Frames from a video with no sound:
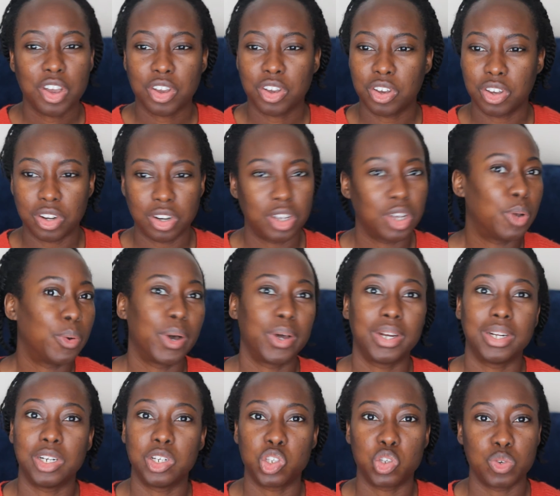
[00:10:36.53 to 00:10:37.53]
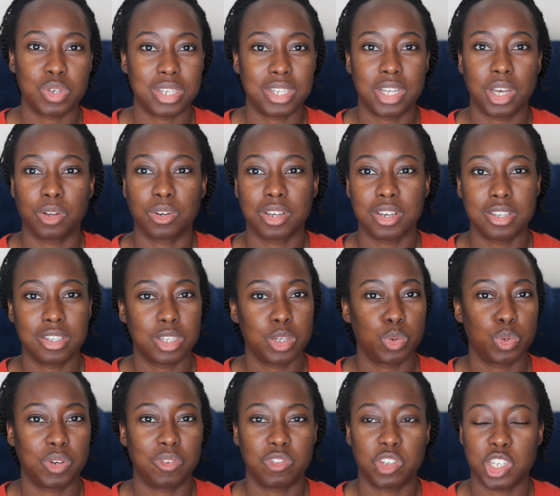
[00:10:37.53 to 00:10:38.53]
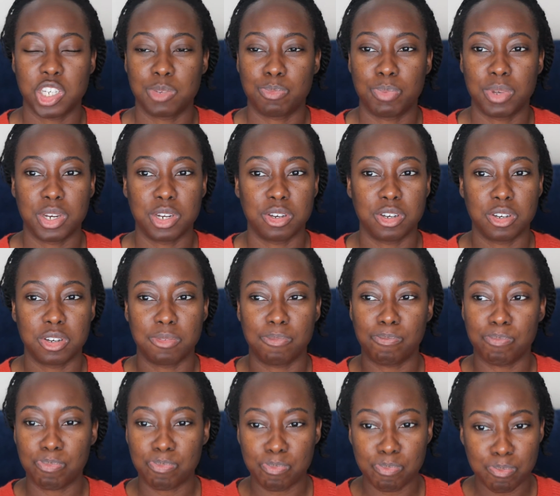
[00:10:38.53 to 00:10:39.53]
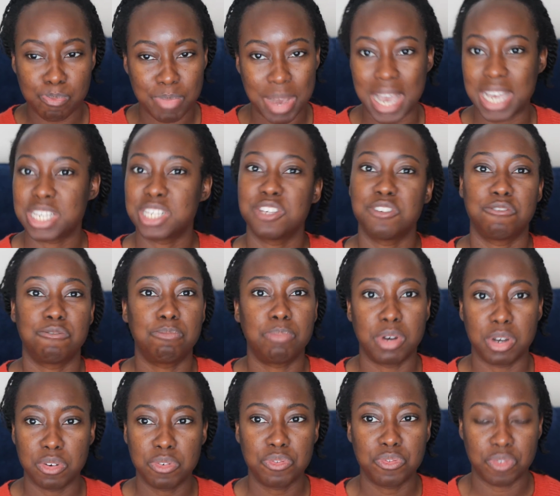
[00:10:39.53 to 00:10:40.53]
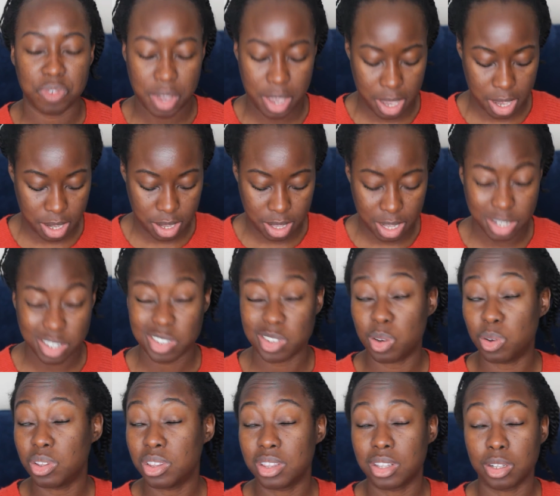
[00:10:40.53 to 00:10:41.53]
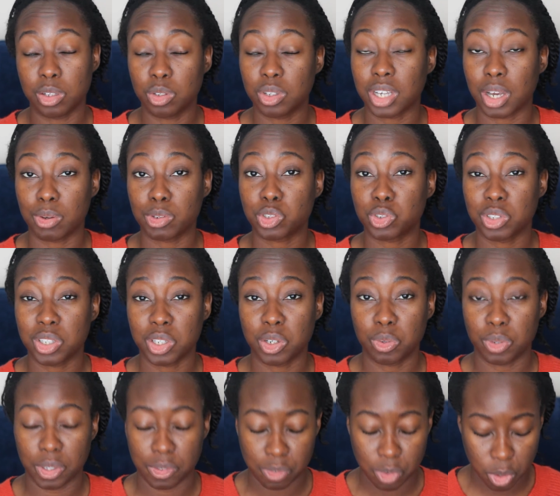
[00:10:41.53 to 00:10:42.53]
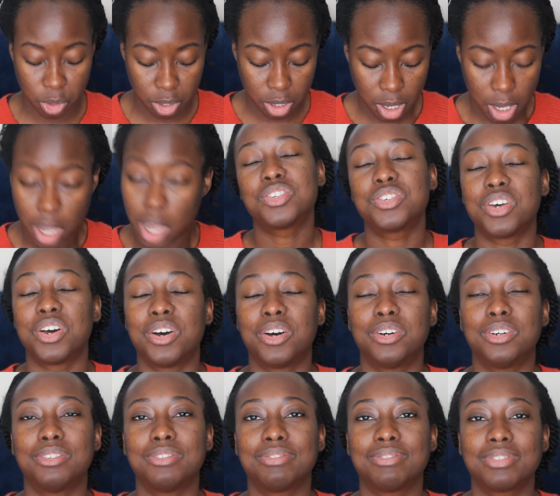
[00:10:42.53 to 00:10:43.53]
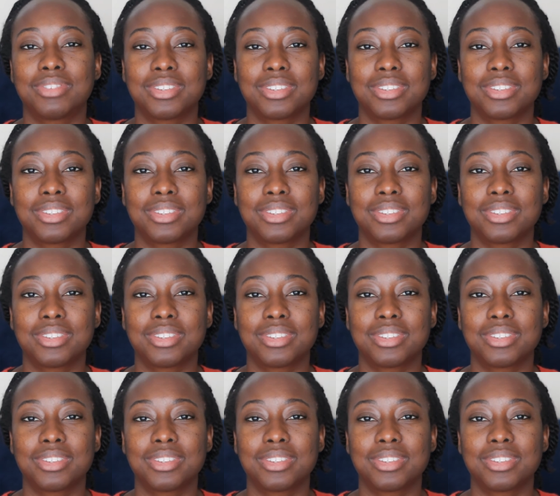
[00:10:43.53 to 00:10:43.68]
Couldn't go out in a twist out because it would have just been a massive puff, and that's not the look I was really going for. So